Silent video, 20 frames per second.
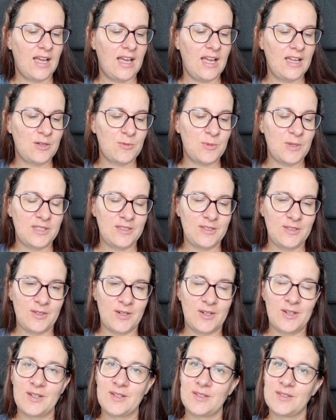and when
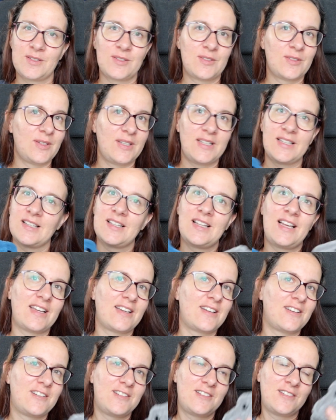you're doing
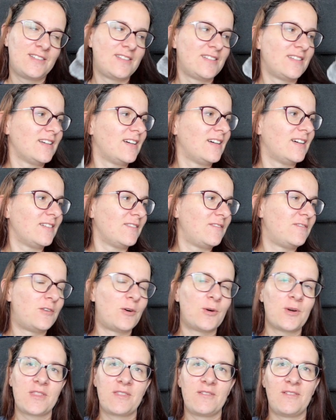like a
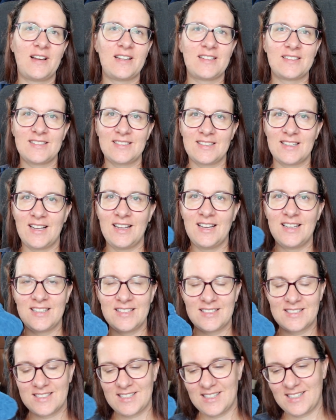4th one,
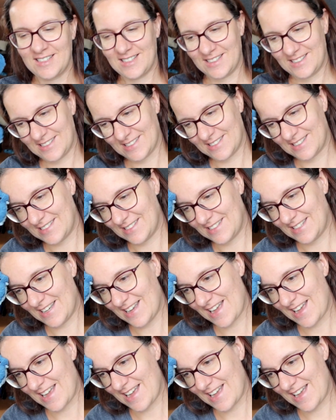it's like just